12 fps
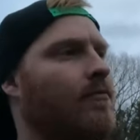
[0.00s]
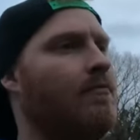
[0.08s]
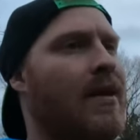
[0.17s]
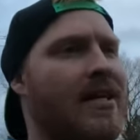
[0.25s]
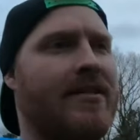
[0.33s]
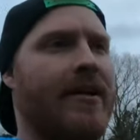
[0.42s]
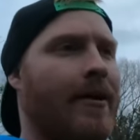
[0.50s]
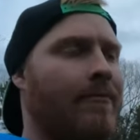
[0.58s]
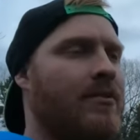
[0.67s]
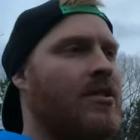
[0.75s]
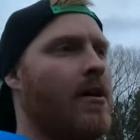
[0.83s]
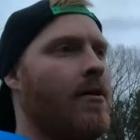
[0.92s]
messed up.
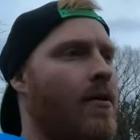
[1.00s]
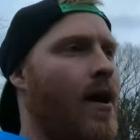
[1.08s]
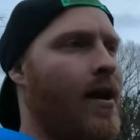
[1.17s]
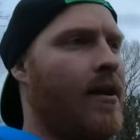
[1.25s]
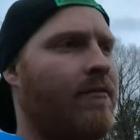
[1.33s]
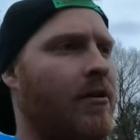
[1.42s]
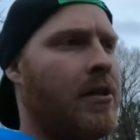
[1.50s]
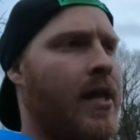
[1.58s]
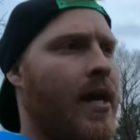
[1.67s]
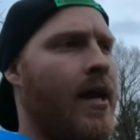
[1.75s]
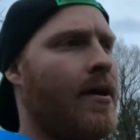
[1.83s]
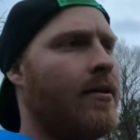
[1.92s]
So I got to figure
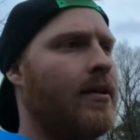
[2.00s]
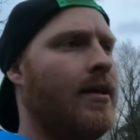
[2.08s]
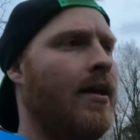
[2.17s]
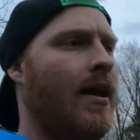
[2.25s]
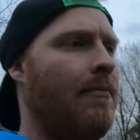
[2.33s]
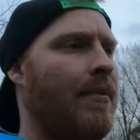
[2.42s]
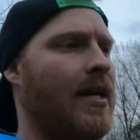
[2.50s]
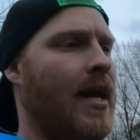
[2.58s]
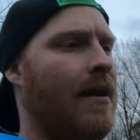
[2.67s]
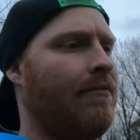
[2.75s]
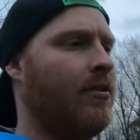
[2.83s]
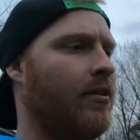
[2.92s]
that out. I may
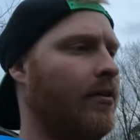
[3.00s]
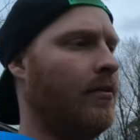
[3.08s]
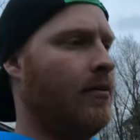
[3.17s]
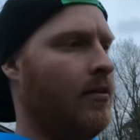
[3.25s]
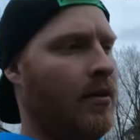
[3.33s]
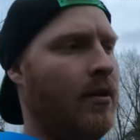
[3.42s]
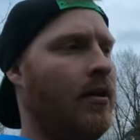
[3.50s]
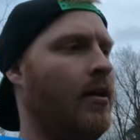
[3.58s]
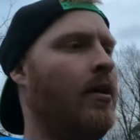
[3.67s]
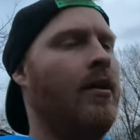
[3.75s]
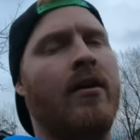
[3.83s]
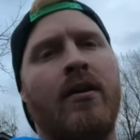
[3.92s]
have to
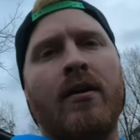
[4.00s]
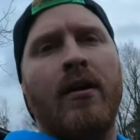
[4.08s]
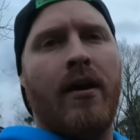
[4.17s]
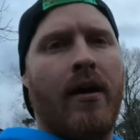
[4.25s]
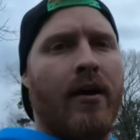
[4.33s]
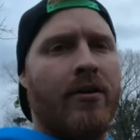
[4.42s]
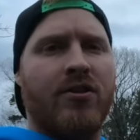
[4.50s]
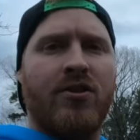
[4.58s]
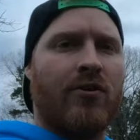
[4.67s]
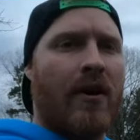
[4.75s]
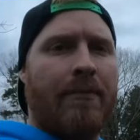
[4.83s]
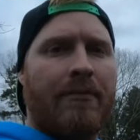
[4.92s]
uh, just
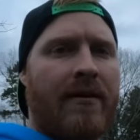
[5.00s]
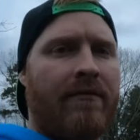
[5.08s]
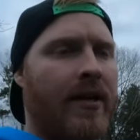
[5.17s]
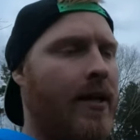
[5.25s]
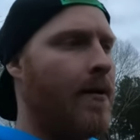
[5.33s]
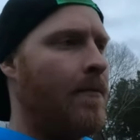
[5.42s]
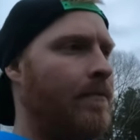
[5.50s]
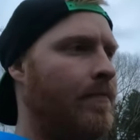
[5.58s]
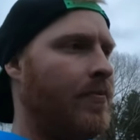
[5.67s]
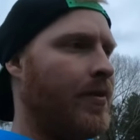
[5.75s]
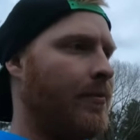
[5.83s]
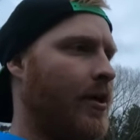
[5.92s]
scrap that video.
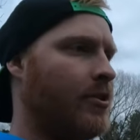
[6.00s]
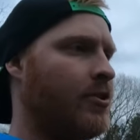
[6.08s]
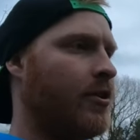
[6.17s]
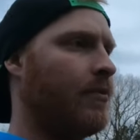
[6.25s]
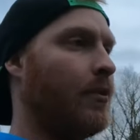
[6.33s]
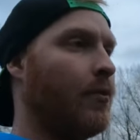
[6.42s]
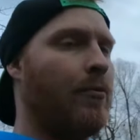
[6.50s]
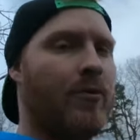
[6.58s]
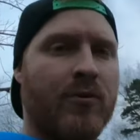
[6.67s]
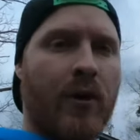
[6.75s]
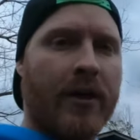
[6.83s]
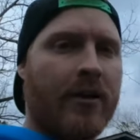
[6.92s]
I'm not sure, but we
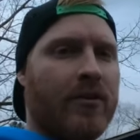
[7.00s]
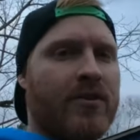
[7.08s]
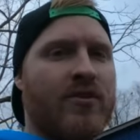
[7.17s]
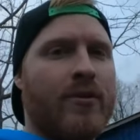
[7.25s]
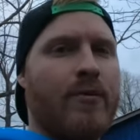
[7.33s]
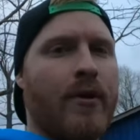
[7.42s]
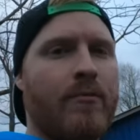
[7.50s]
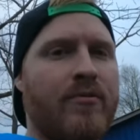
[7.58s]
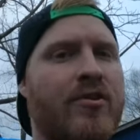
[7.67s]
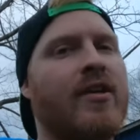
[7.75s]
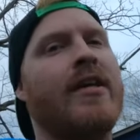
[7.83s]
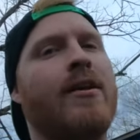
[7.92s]
was working on the Subaru and
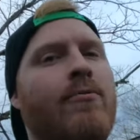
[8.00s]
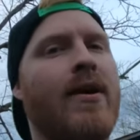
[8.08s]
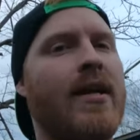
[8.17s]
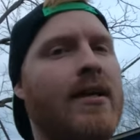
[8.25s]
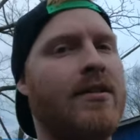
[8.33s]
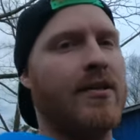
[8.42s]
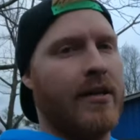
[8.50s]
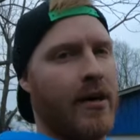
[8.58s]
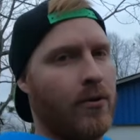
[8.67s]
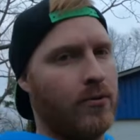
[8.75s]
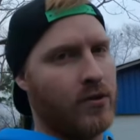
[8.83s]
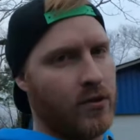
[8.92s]
was going to get it ready to
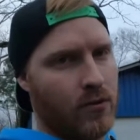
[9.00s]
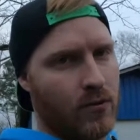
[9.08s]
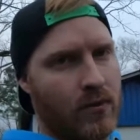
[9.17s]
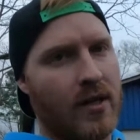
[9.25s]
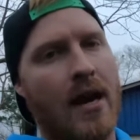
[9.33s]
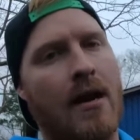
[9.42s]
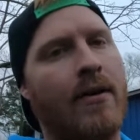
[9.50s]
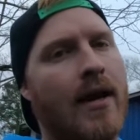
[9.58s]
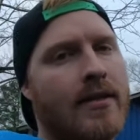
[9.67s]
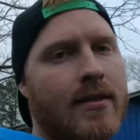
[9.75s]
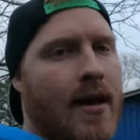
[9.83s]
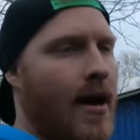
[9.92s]
go to the night
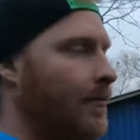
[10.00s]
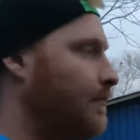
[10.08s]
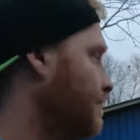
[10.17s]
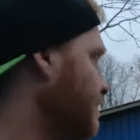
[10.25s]
ride tonight,